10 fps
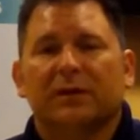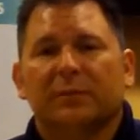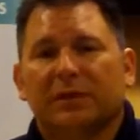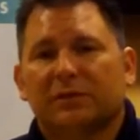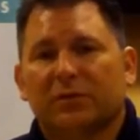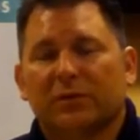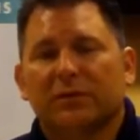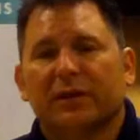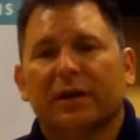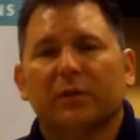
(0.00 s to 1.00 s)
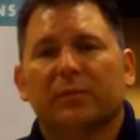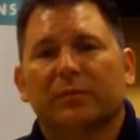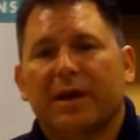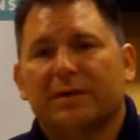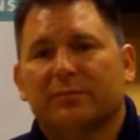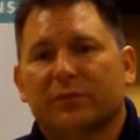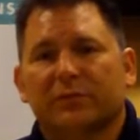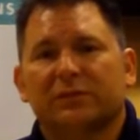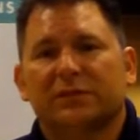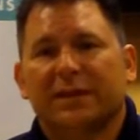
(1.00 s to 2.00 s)
but it's going to help that
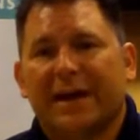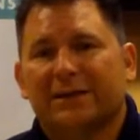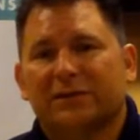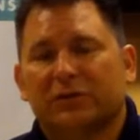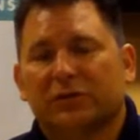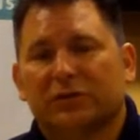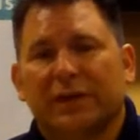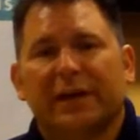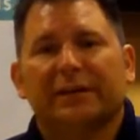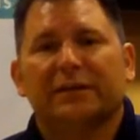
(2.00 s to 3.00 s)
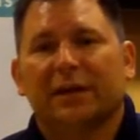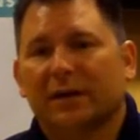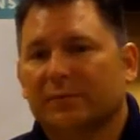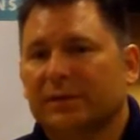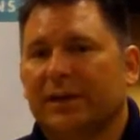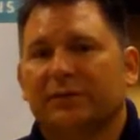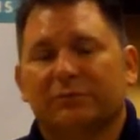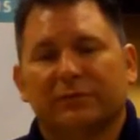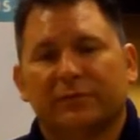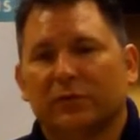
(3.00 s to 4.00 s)
person that has to create, update,
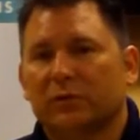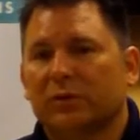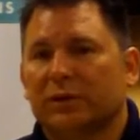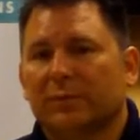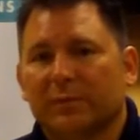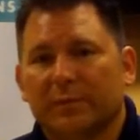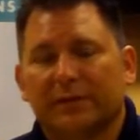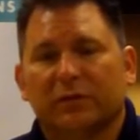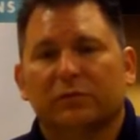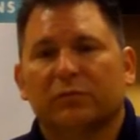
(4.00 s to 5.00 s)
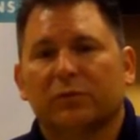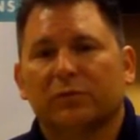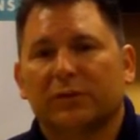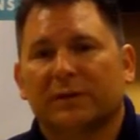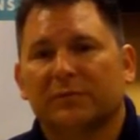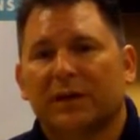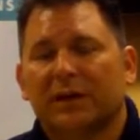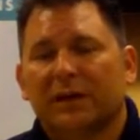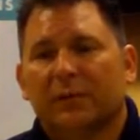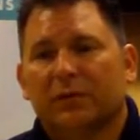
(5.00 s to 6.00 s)
review, and implement those programs.
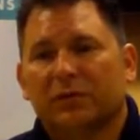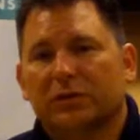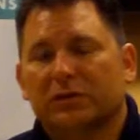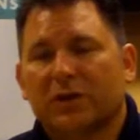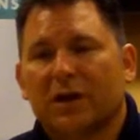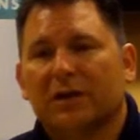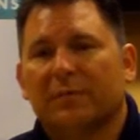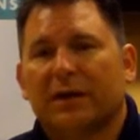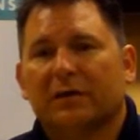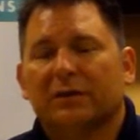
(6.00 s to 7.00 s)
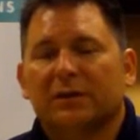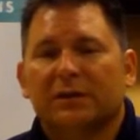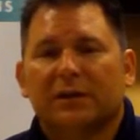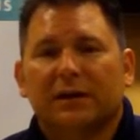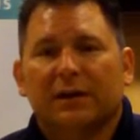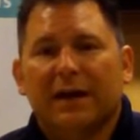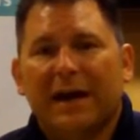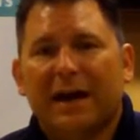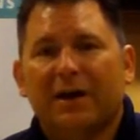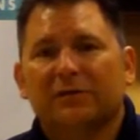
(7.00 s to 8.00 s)
And we're going to talk about
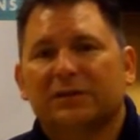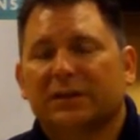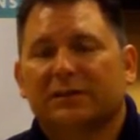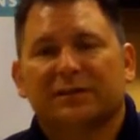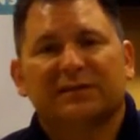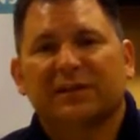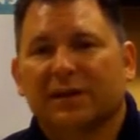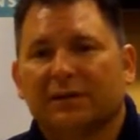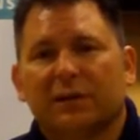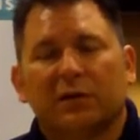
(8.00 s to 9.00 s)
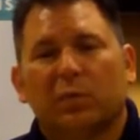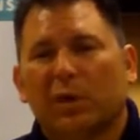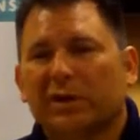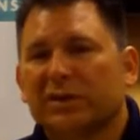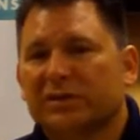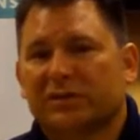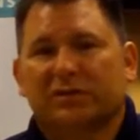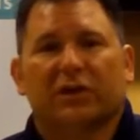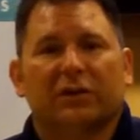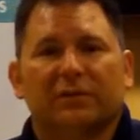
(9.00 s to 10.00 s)
how to get this done. Where do you
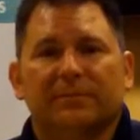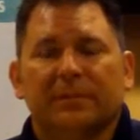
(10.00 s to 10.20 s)
start?